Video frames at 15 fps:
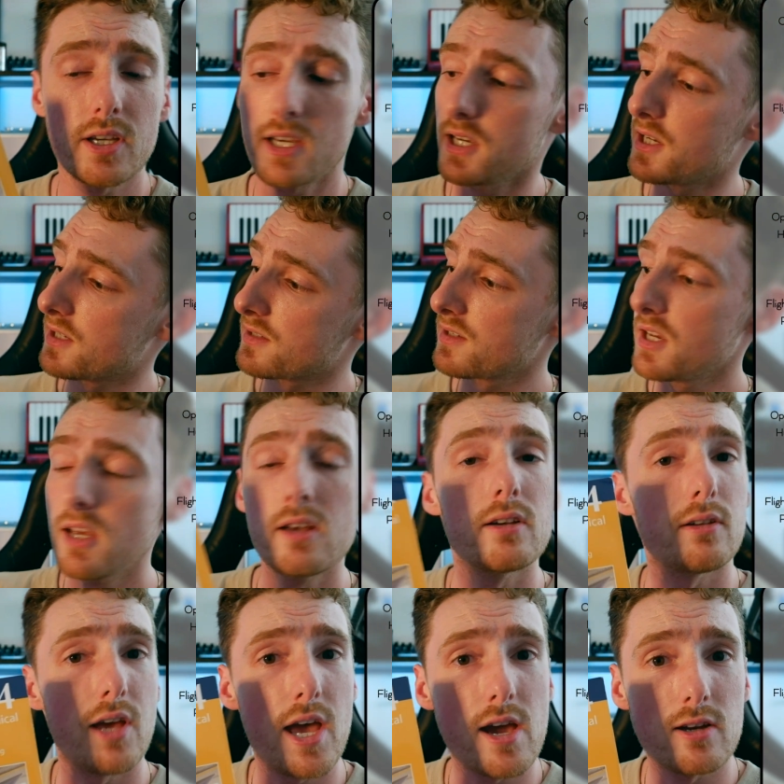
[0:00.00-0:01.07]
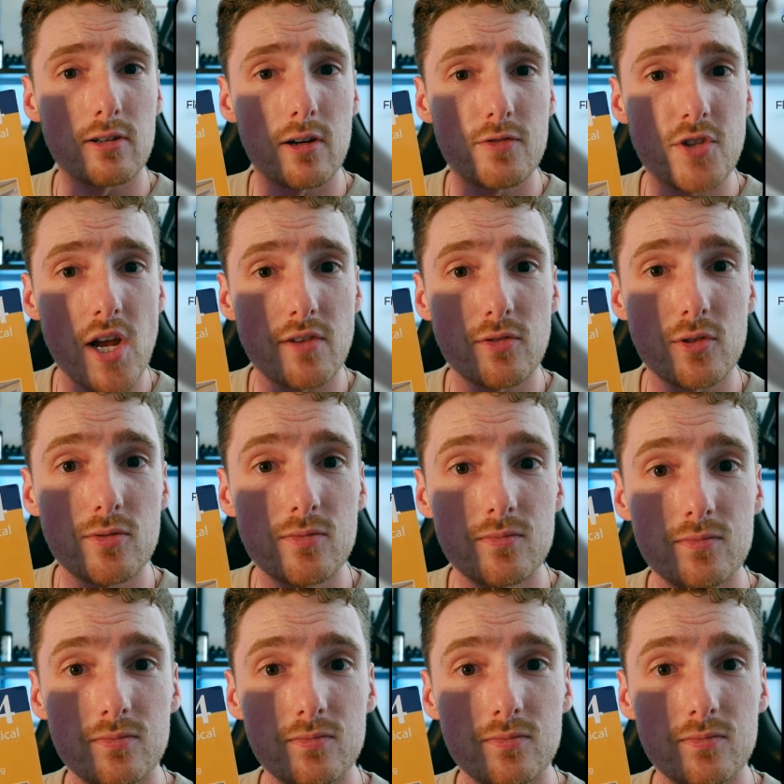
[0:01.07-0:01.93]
is Aircraft General.